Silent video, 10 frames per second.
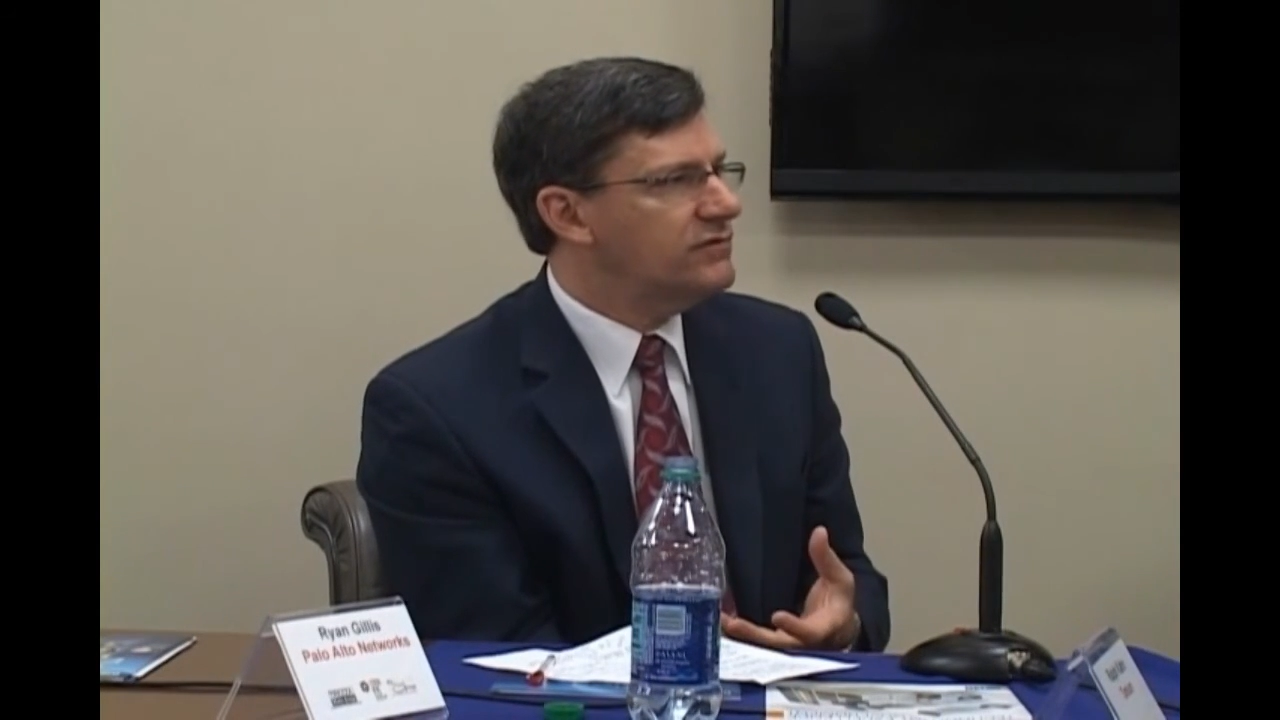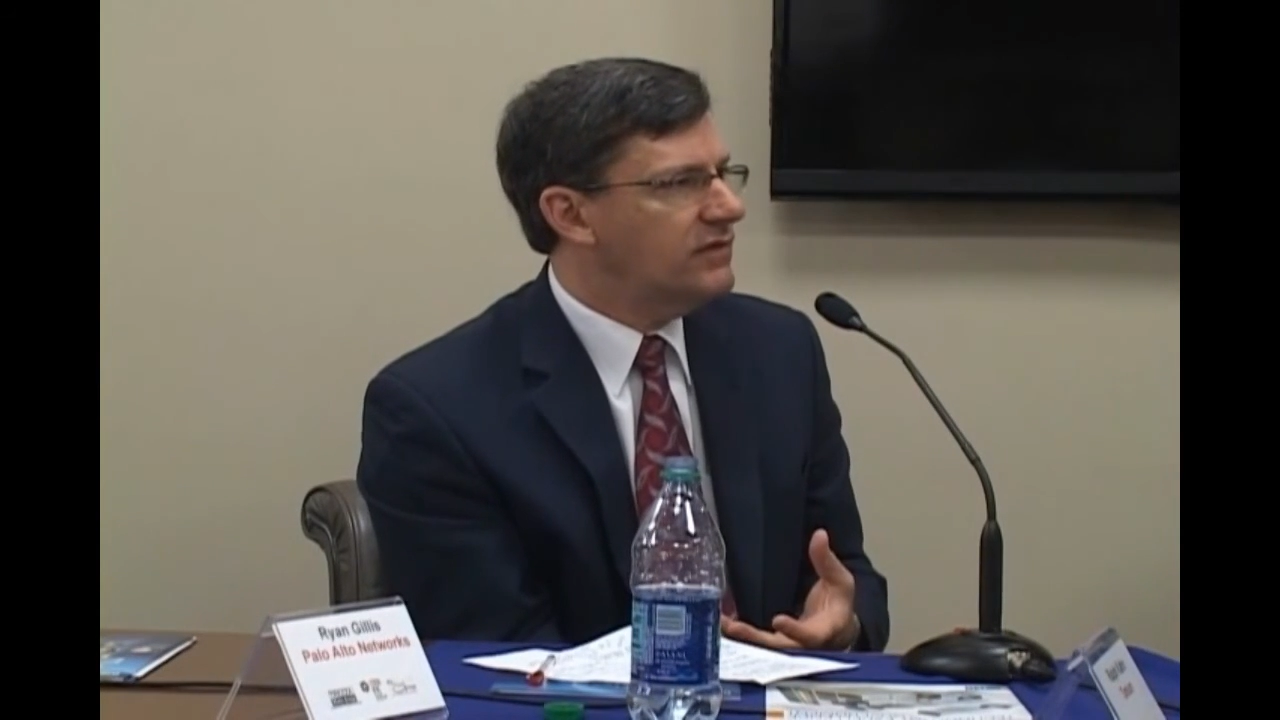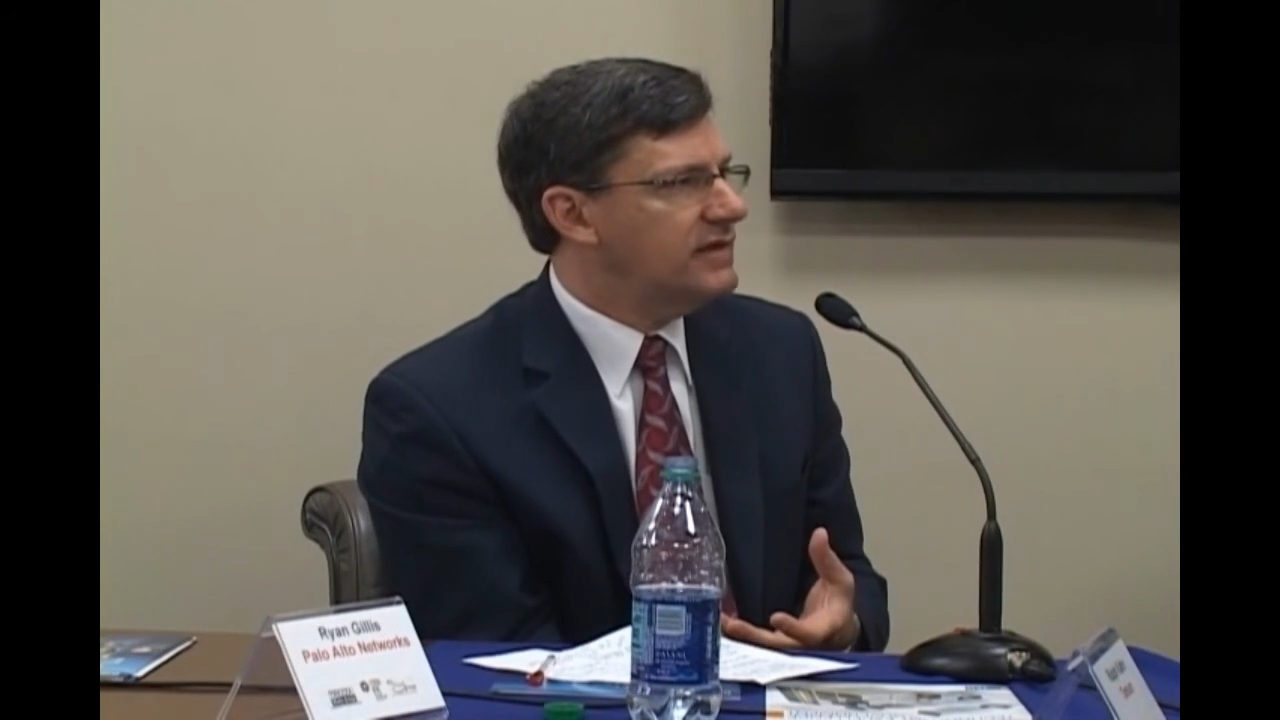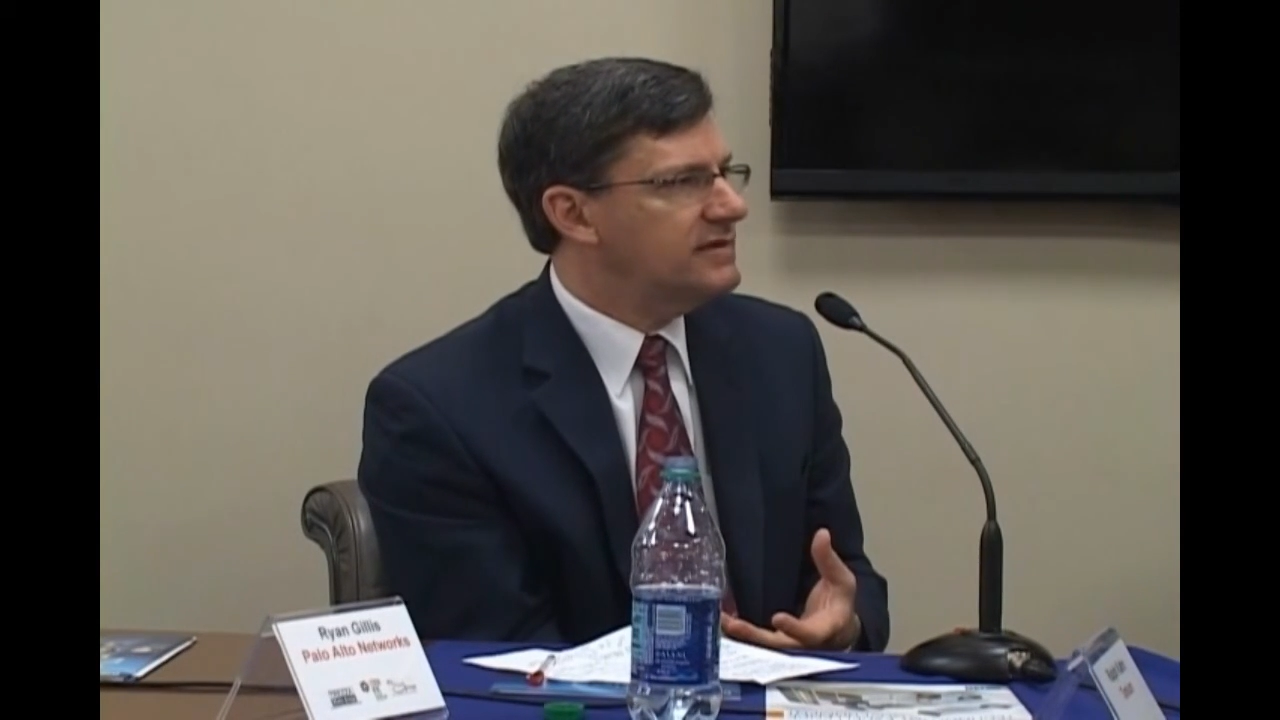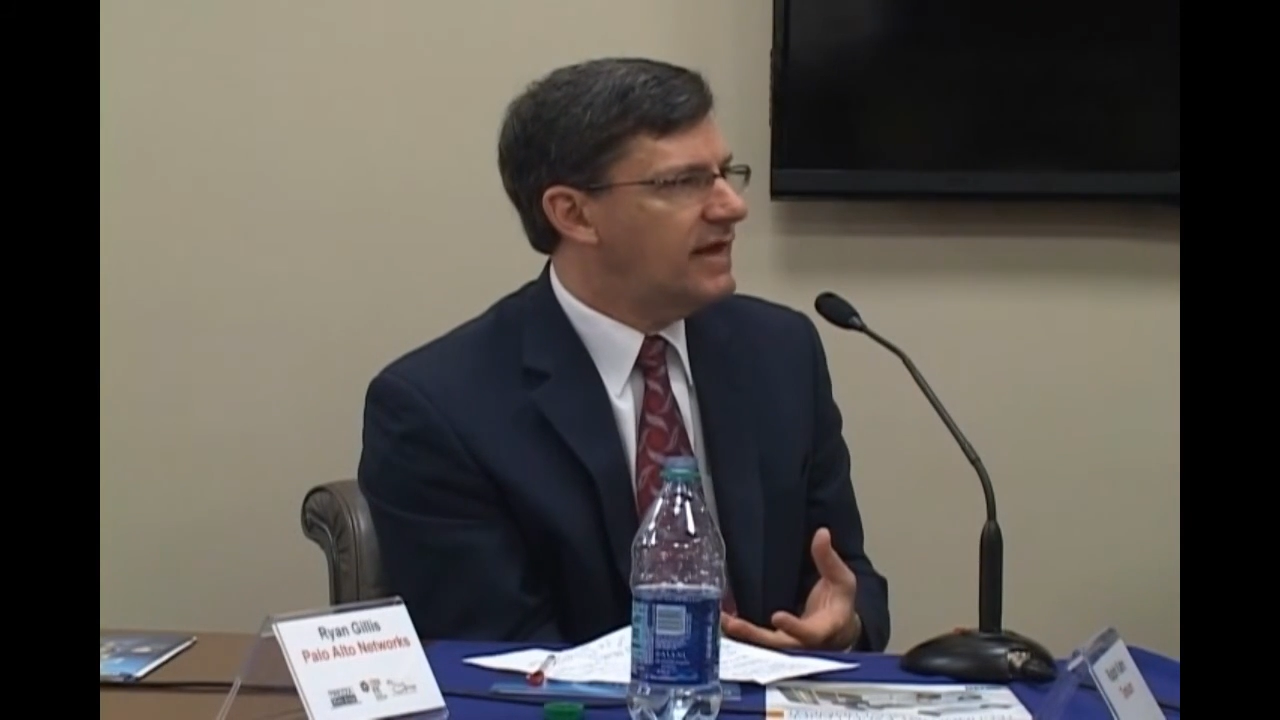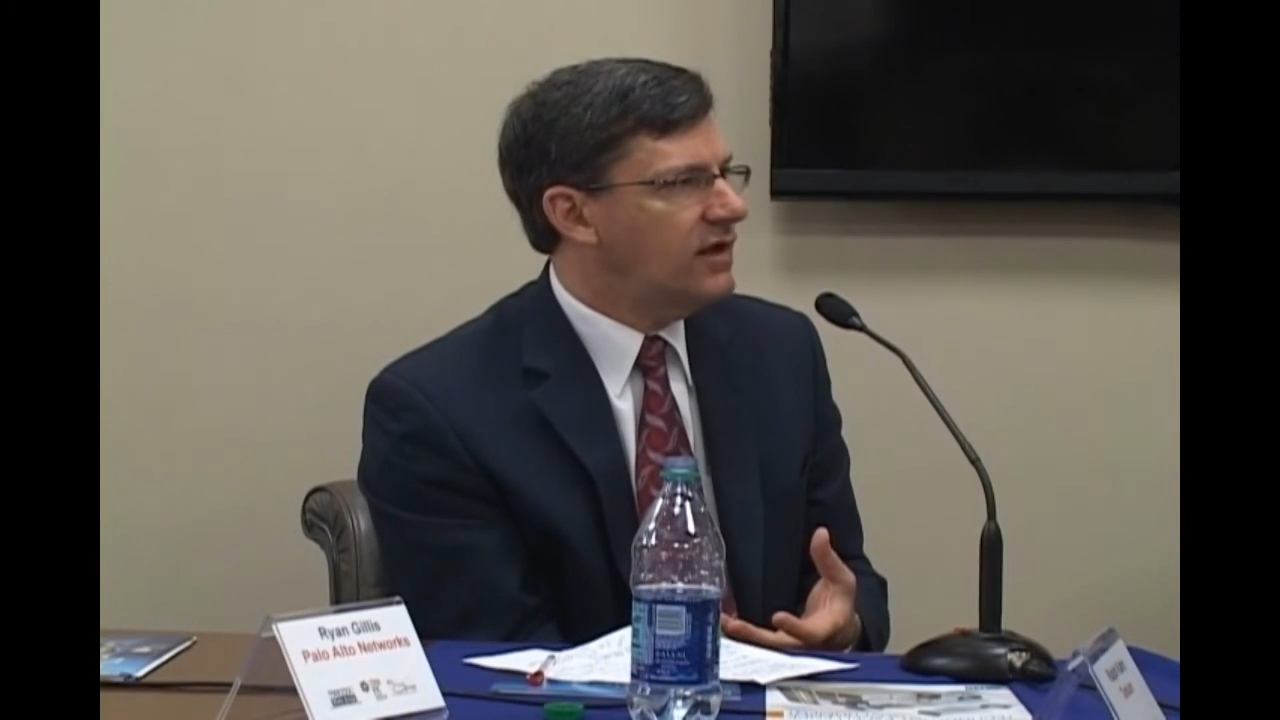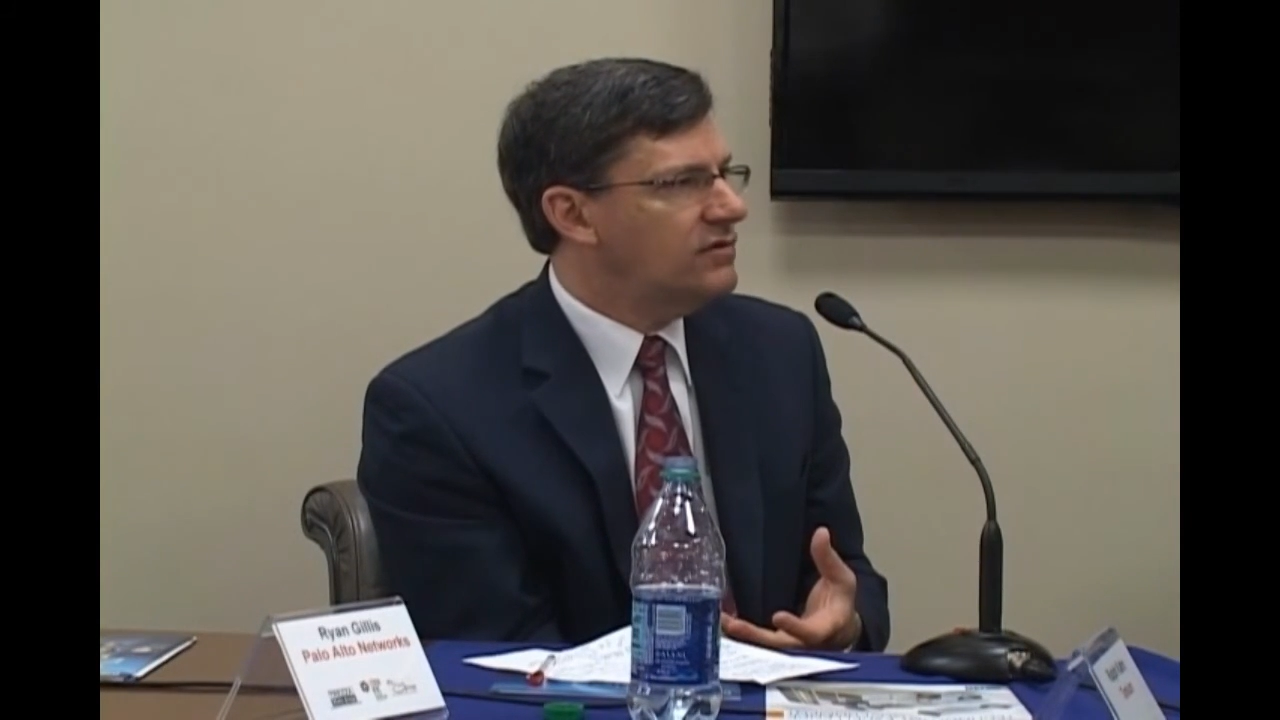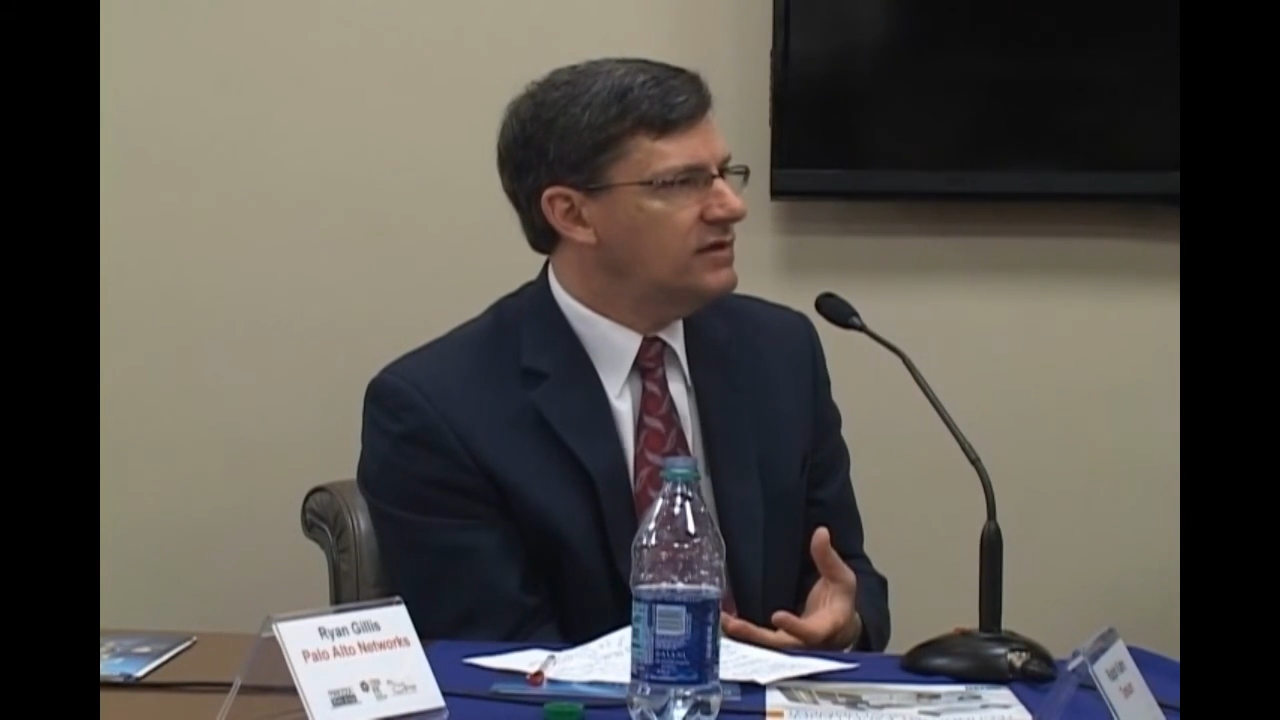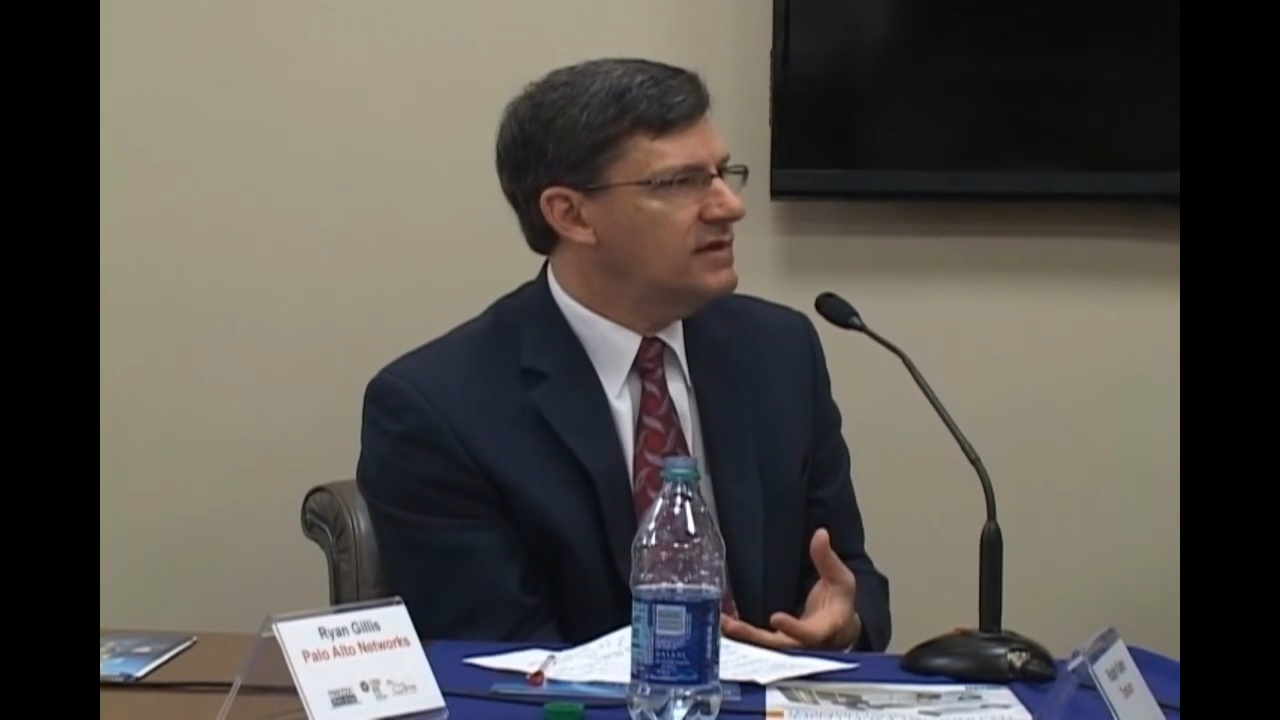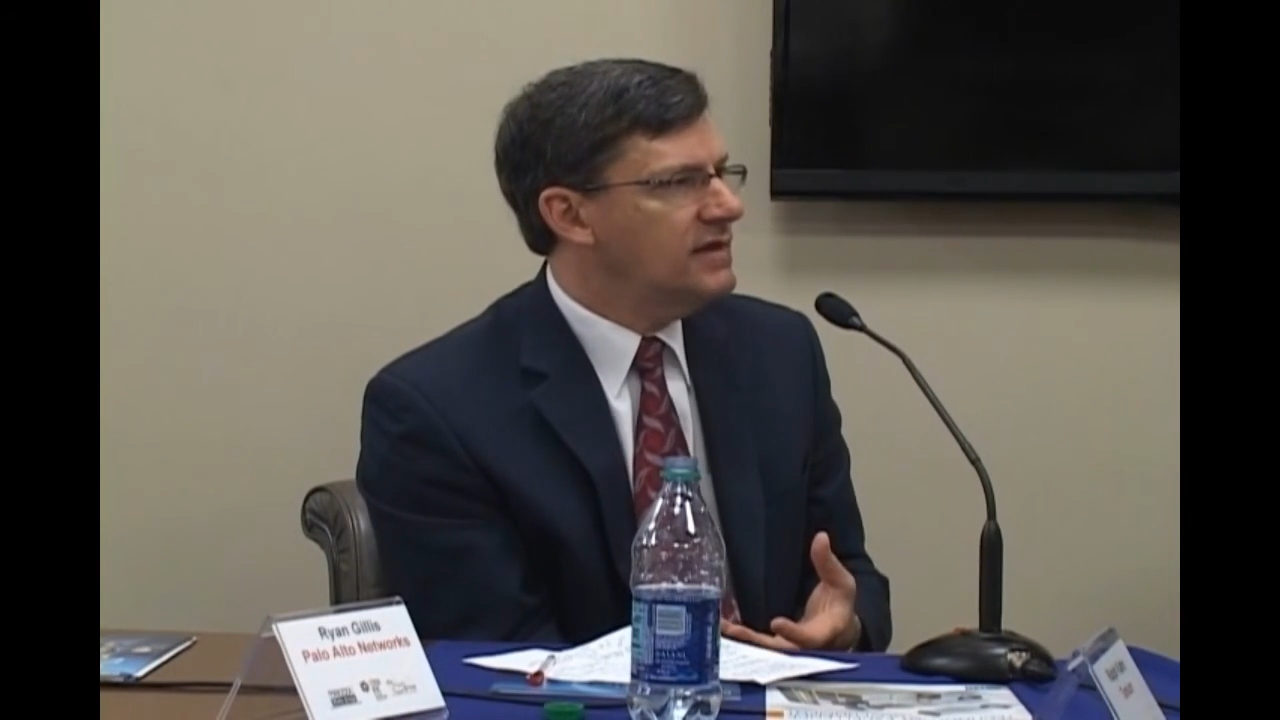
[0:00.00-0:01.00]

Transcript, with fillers: we've laid down